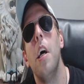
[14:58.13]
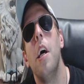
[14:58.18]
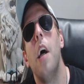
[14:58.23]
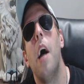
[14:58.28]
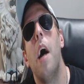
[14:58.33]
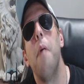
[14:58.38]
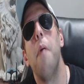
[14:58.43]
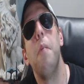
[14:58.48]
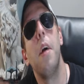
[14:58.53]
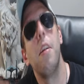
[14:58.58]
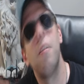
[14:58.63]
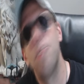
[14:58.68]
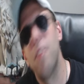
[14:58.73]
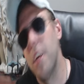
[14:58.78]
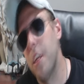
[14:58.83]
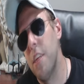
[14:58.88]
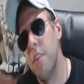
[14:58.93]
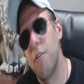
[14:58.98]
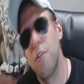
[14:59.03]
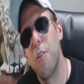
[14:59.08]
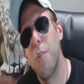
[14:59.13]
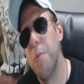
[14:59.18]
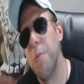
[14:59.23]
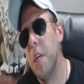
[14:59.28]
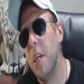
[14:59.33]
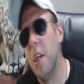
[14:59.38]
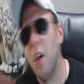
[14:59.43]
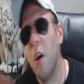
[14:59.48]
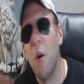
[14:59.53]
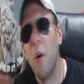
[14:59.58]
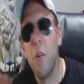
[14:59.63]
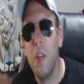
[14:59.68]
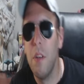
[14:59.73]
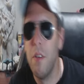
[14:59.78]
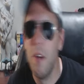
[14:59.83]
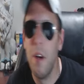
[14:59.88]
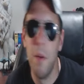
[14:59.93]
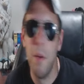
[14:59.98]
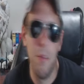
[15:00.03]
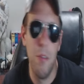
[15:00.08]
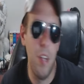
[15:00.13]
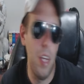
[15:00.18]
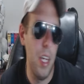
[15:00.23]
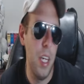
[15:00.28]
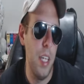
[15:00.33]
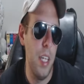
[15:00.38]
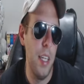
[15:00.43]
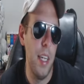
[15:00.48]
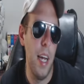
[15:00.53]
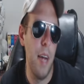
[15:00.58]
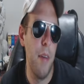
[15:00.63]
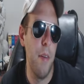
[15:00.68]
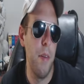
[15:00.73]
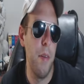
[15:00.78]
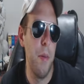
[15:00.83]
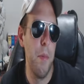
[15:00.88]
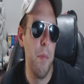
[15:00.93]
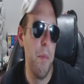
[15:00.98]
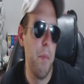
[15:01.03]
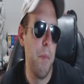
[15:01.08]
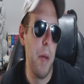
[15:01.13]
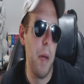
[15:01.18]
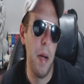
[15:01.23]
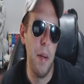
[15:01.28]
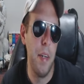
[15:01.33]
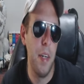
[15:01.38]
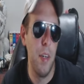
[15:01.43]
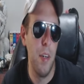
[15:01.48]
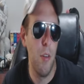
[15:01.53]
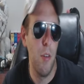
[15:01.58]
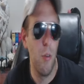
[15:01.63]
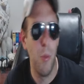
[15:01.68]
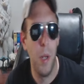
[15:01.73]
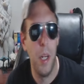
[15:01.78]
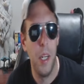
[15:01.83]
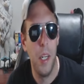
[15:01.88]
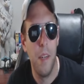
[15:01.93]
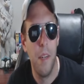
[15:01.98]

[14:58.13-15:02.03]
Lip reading: I'm not saying it's going to be a no diff. I'm saying now the Bounty Hunter's money.